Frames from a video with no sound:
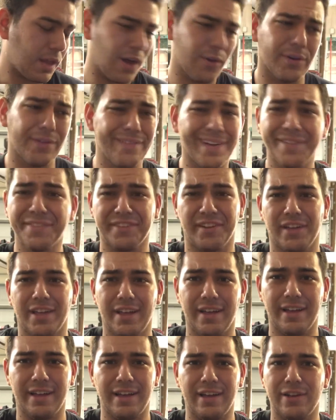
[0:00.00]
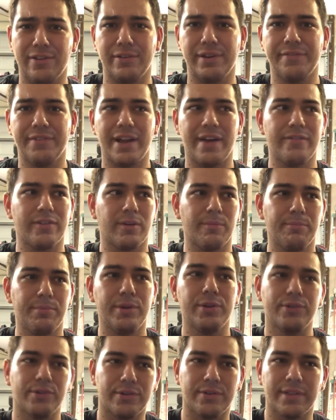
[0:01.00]
I don't even have a
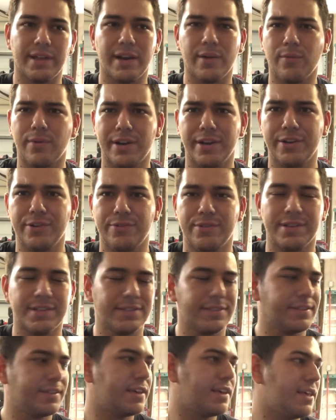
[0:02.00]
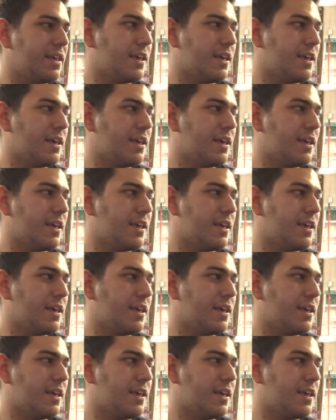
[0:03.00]
computer that I want to do this,